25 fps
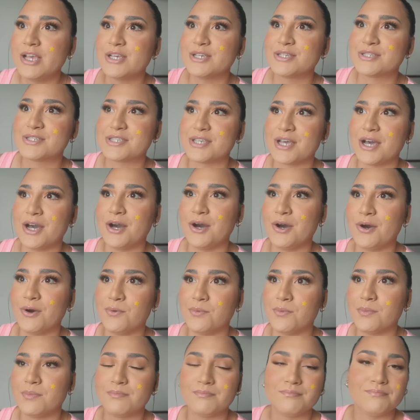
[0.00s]

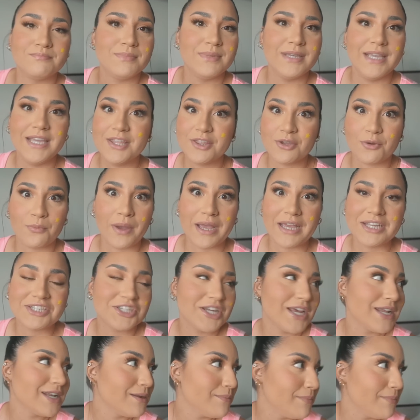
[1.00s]
So either way, she had